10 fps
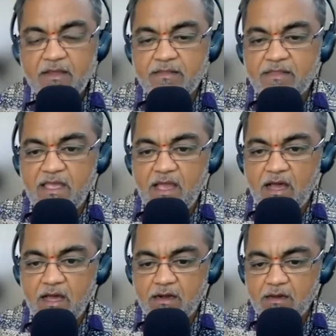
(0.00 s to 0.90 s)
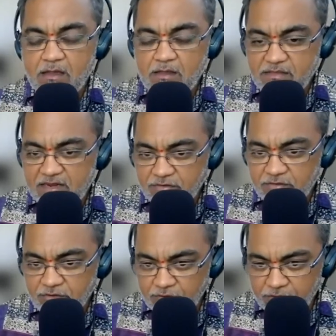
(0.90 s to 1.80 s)
They
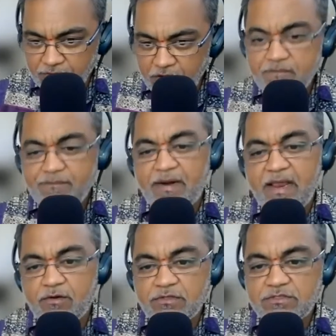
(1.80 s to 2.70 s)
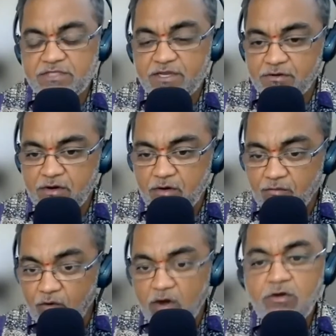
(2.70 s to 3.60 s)
do not break rules. They do not
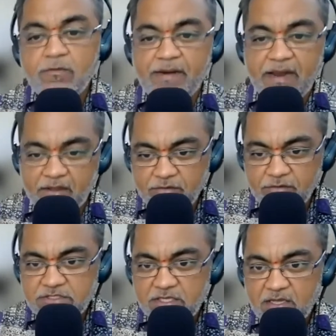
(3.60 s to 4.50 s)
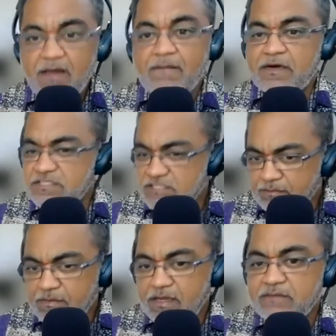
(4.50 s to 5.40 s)
want to break rules, but
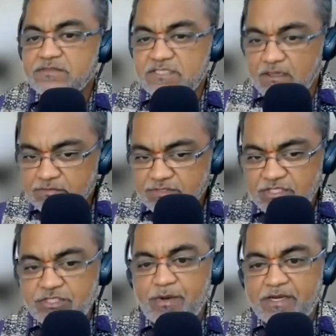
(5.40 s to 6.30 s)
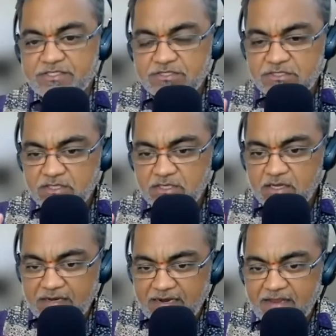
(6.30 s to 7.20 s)
sometimes some situations
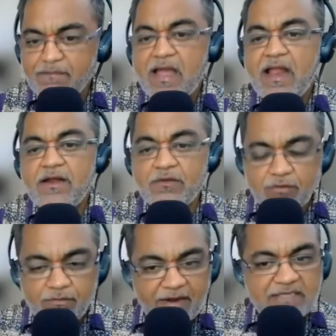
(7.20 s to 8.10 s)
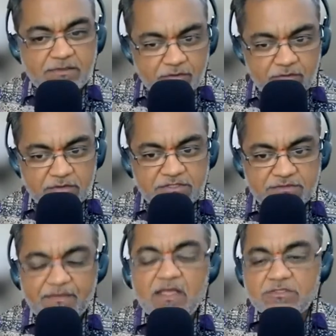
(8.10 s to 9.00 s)
demand you to break some rules.
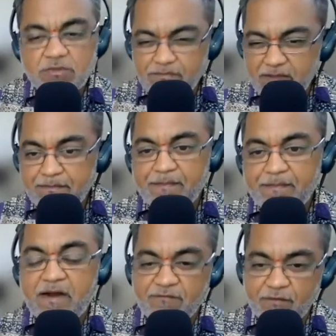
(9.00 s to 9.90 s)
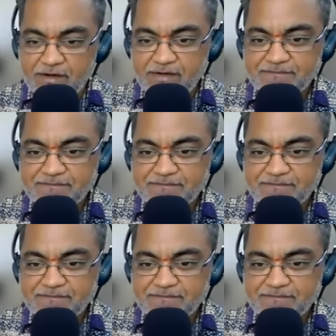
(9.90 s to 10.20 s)
So be prepared for it.